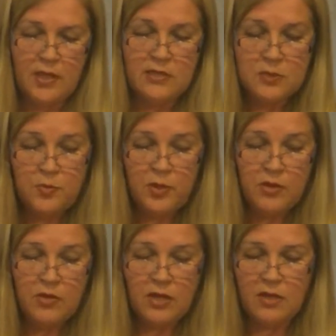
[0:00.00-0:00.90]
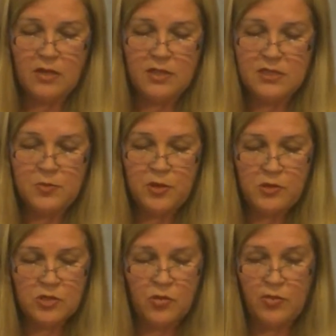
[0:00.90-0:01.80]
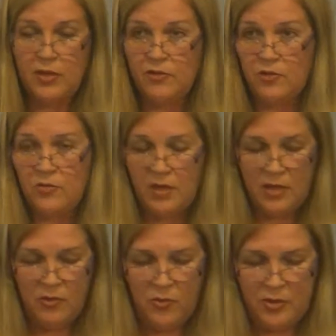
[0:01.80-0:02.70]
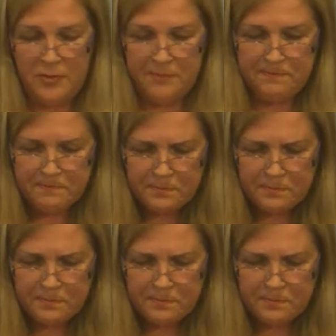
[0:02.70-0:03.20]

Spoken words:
His spiritual mentor, Emmanuel,